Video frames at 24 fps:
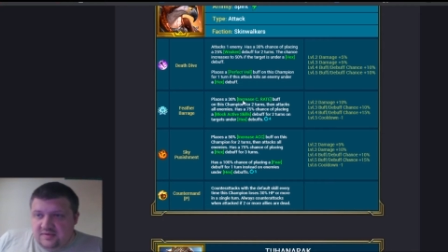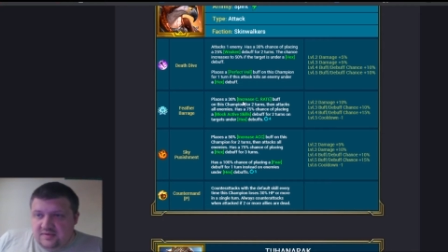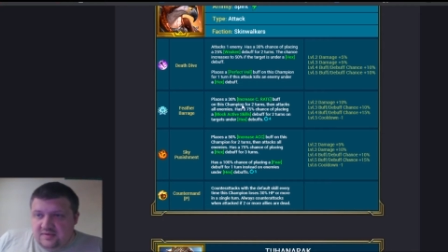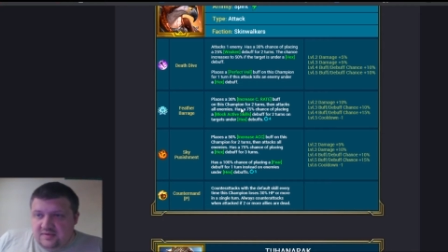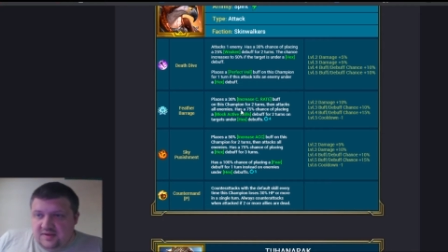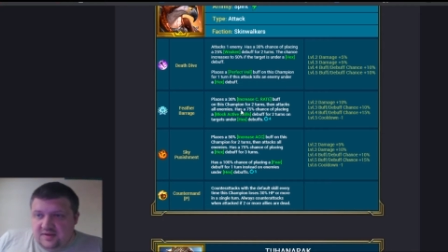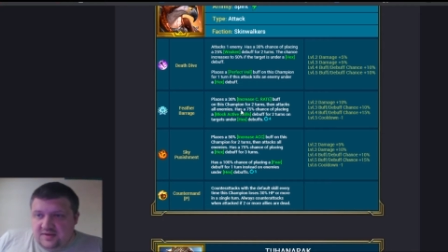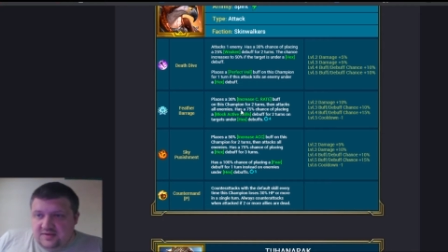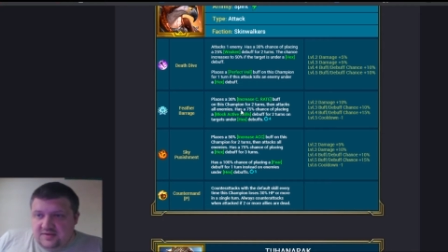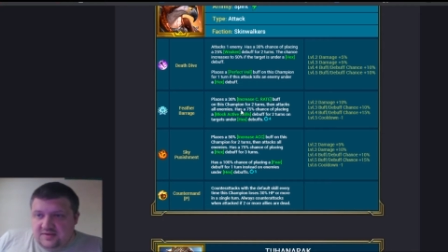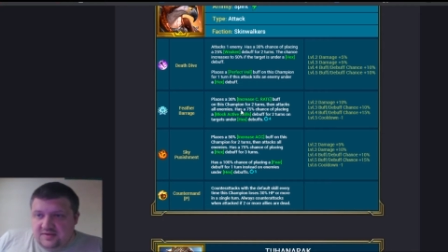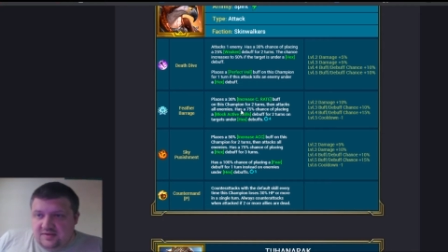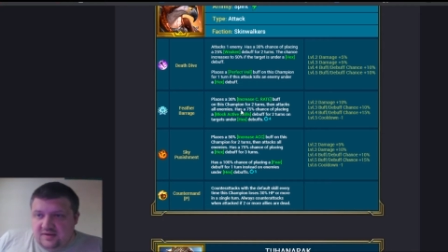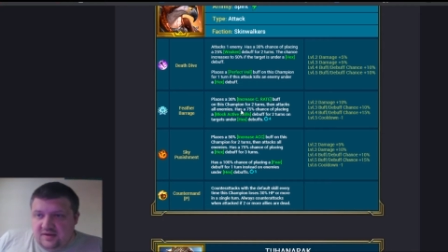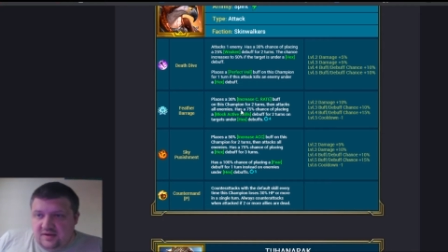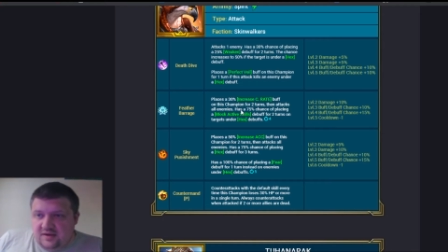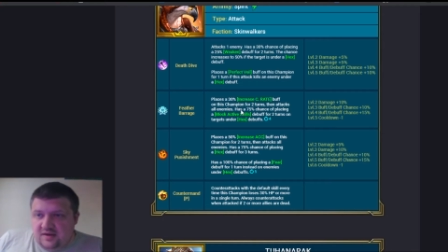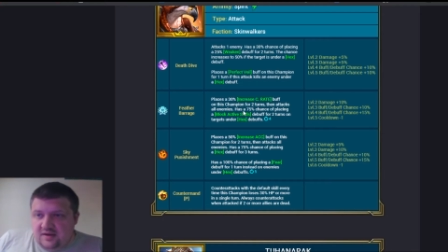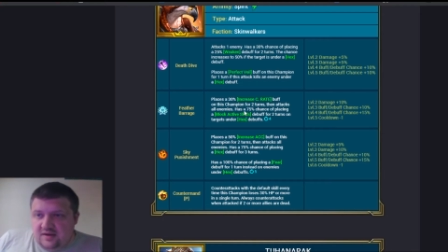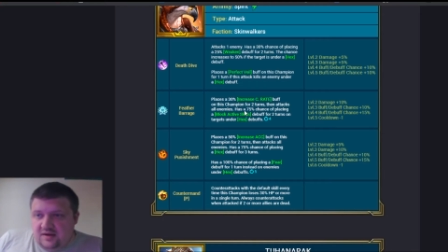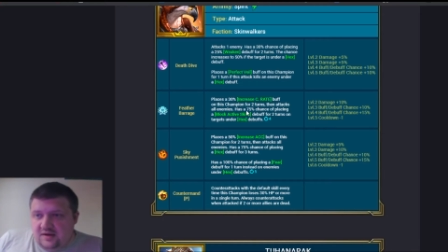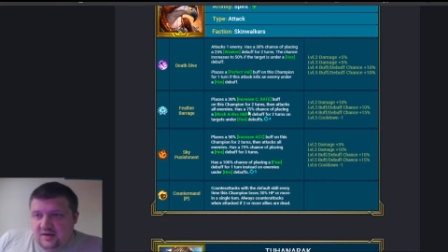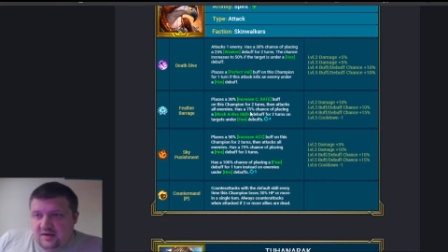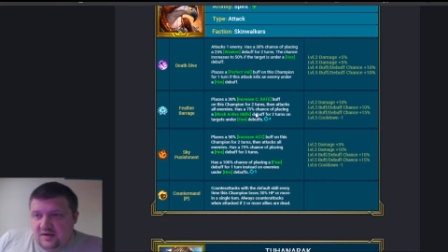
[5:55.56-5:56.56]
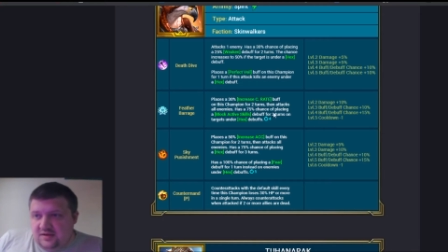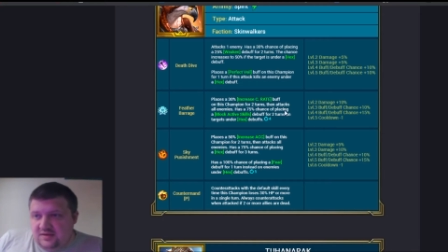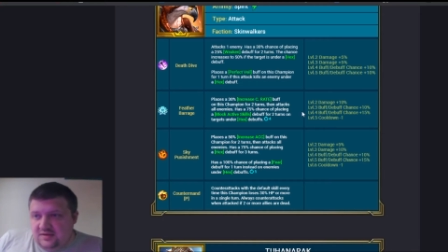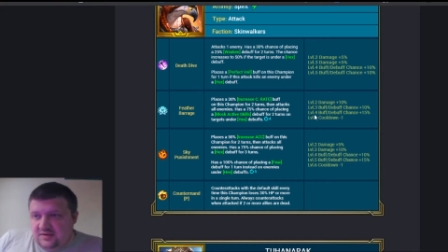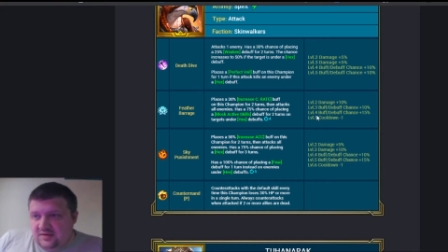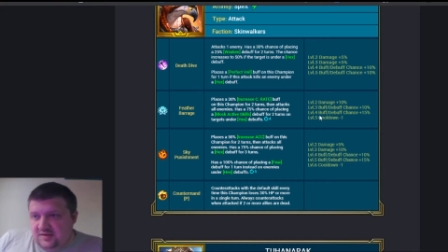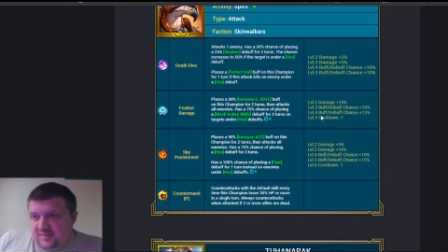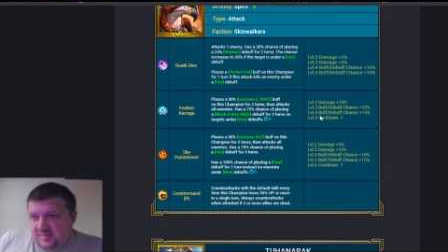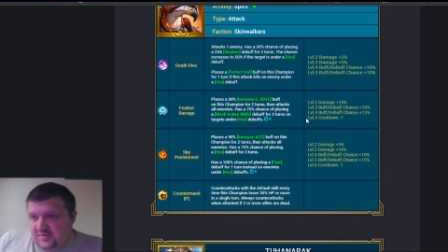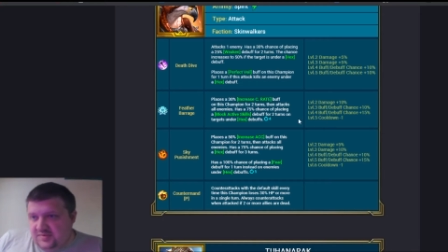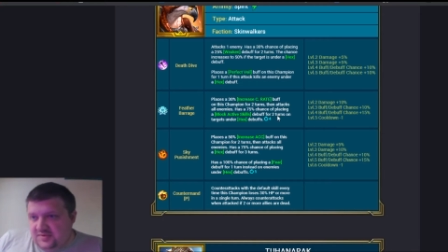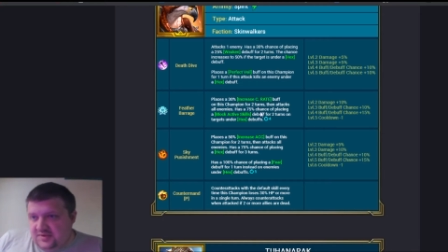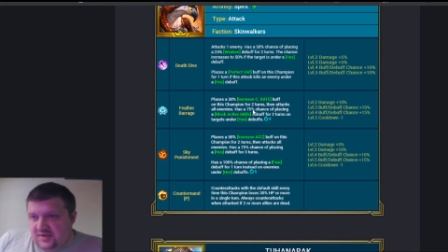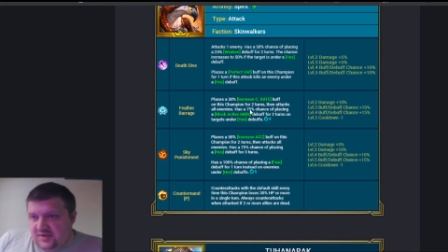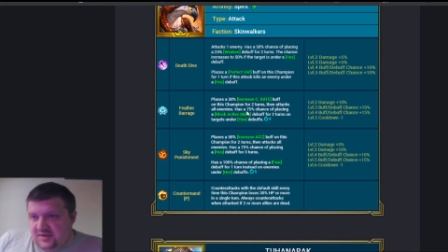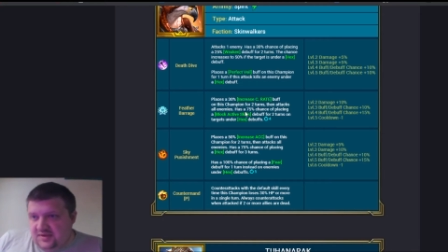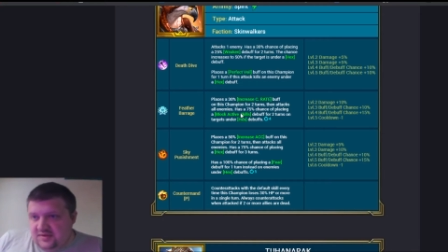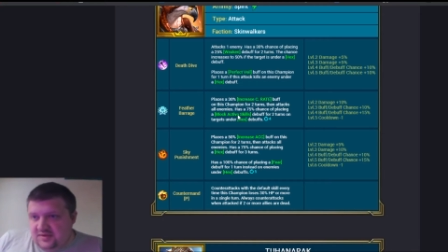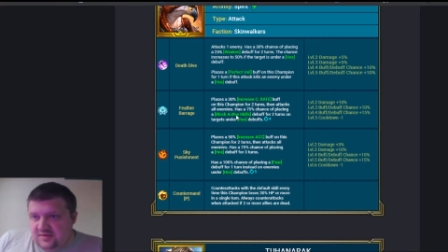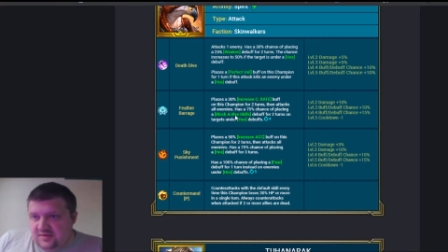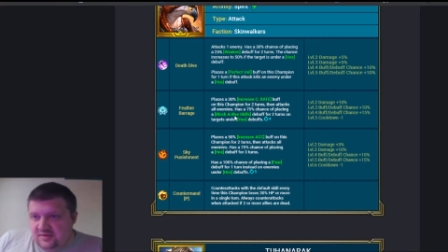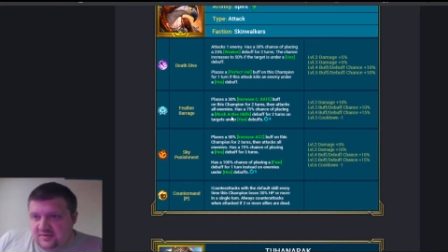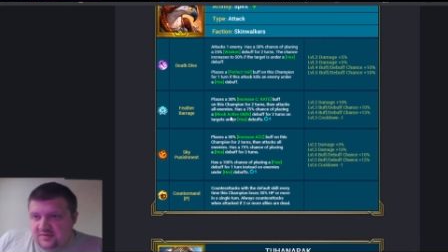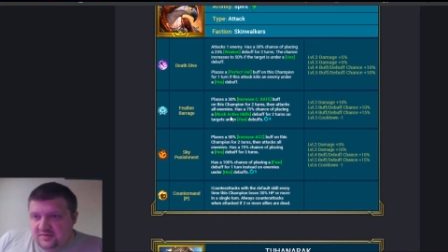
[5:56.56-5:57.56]
has a 100%
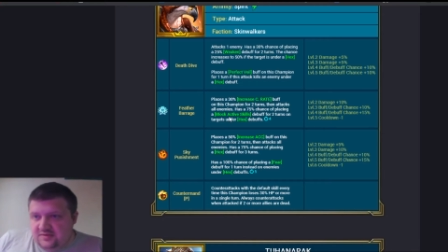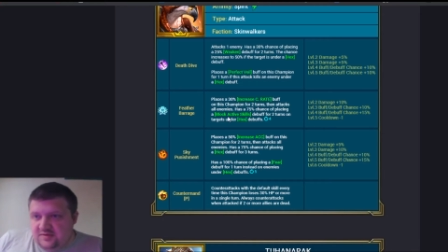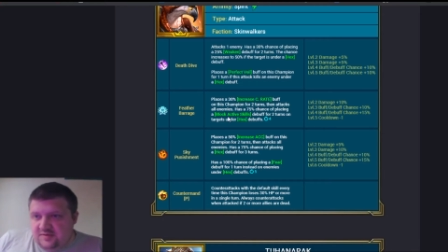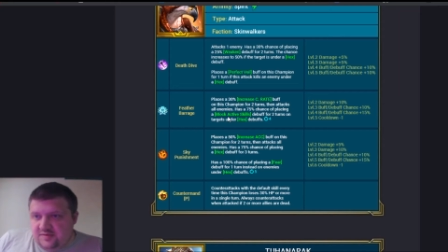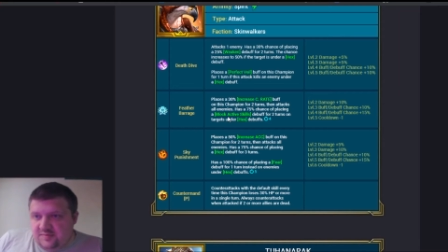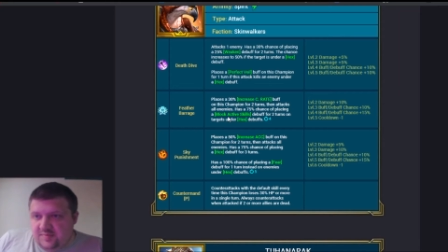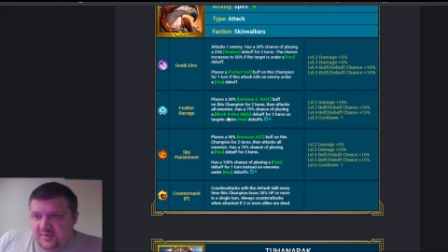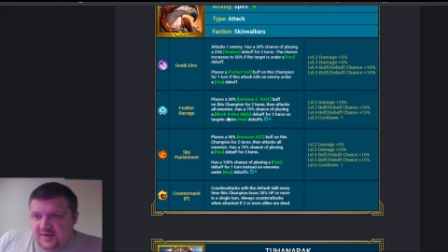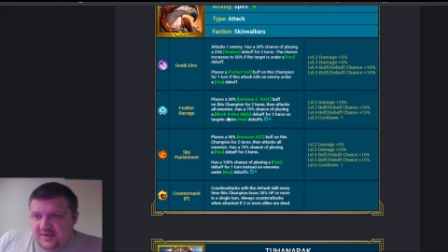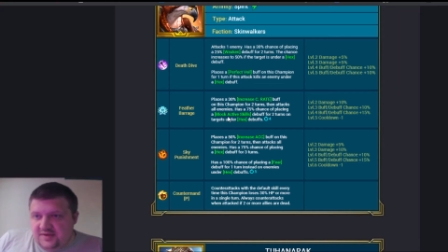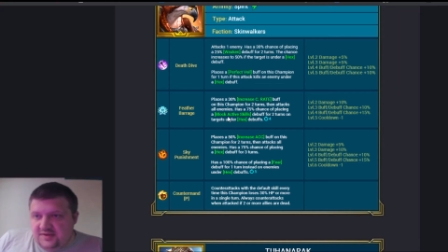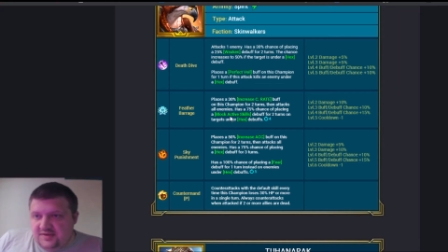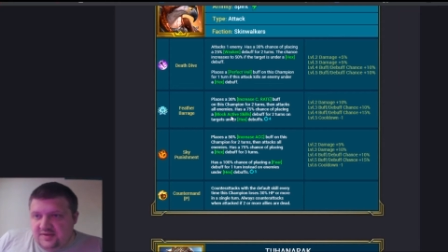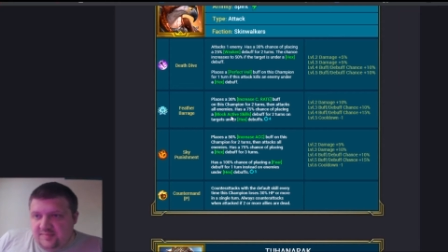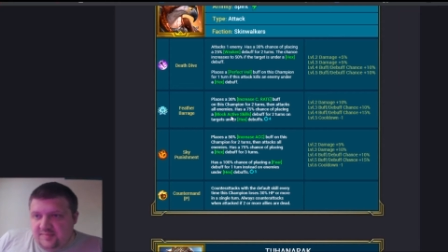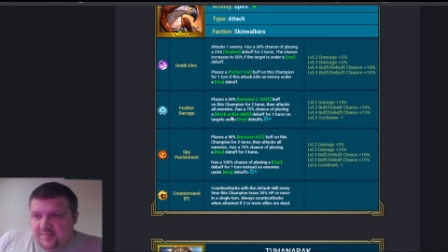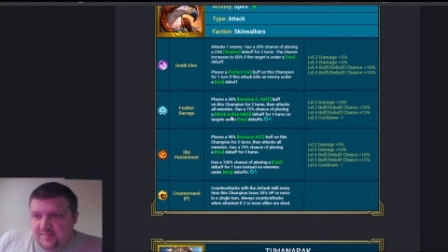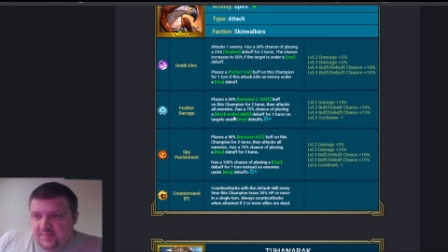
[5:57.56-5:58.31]
chance of placing